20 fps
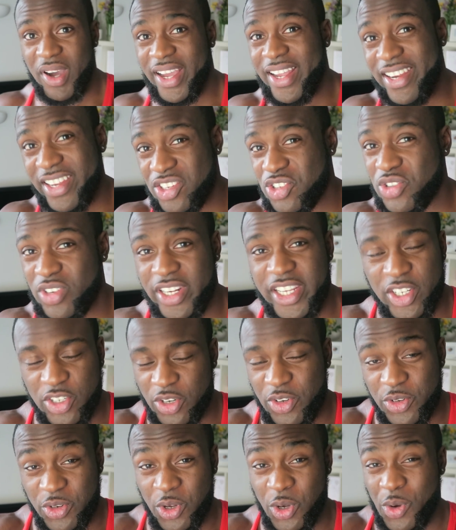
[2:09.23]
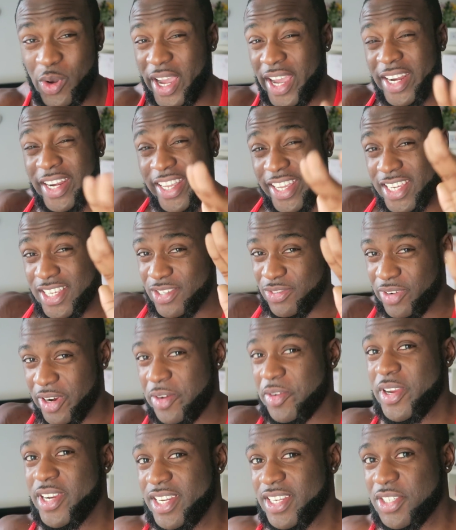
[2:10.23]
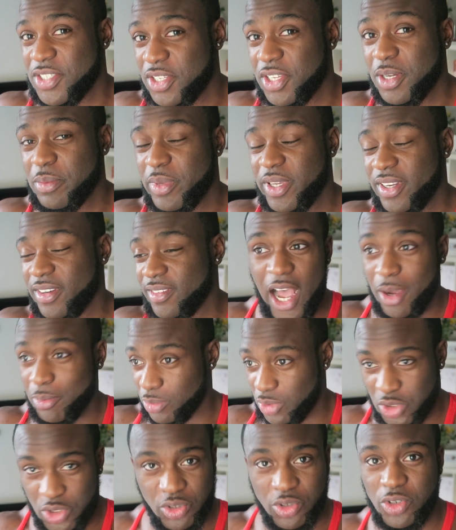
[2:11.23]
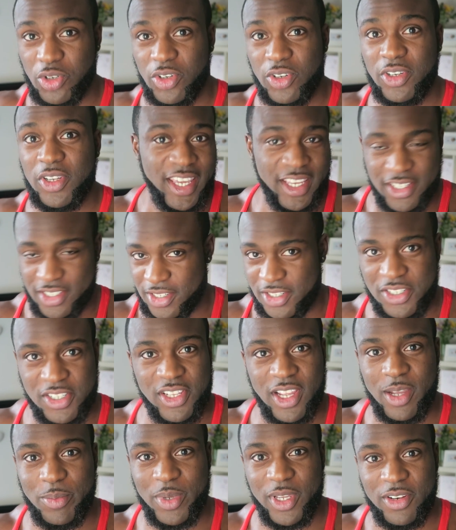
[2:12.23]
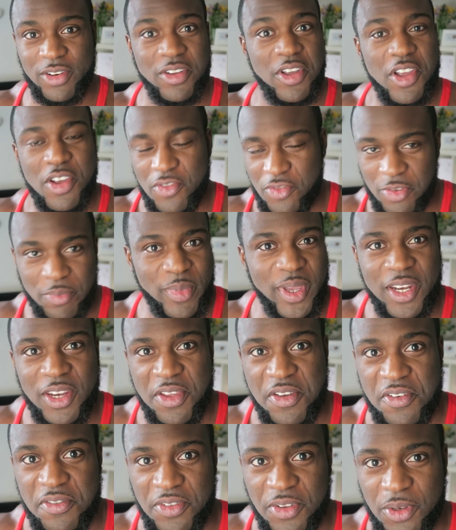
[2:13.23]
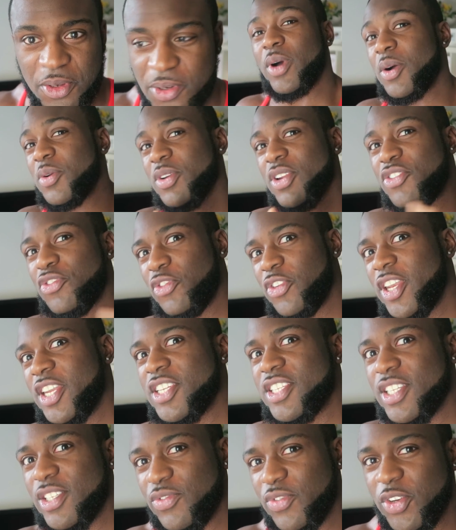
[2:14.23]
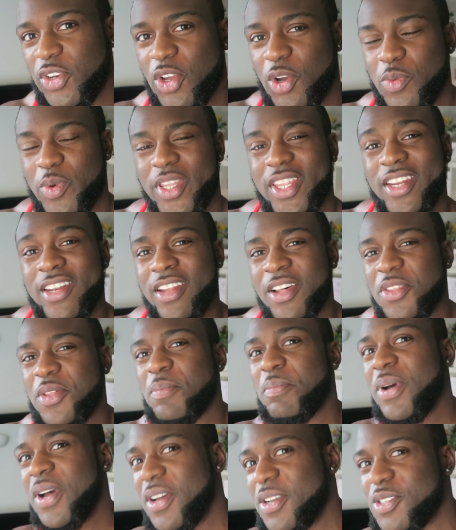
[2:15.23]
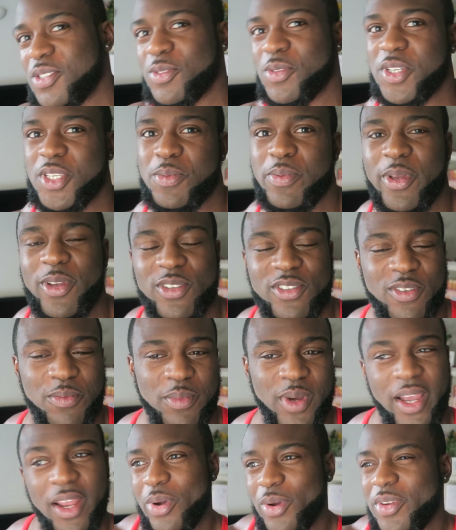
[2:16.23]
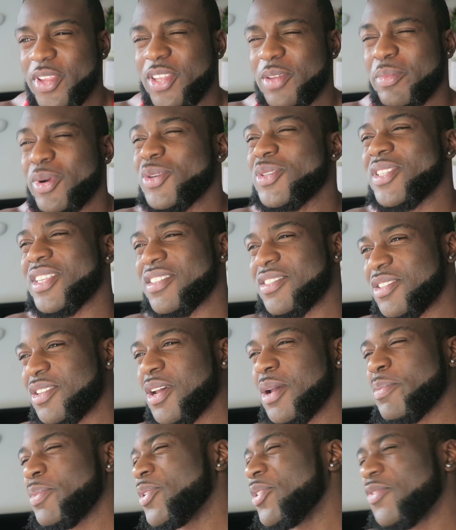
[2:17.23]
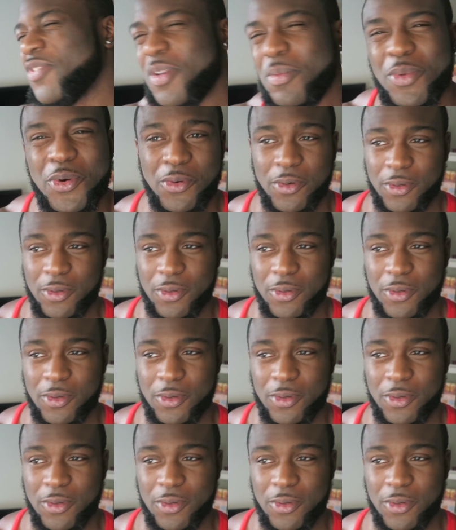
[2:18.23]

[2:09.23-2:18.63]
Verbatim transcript: but I literally don't know and it is very disturbing. I'm sure it's disturbing for many of you. But I'm gonna finish this video with another personal experience of mine, probably the most disturbing of them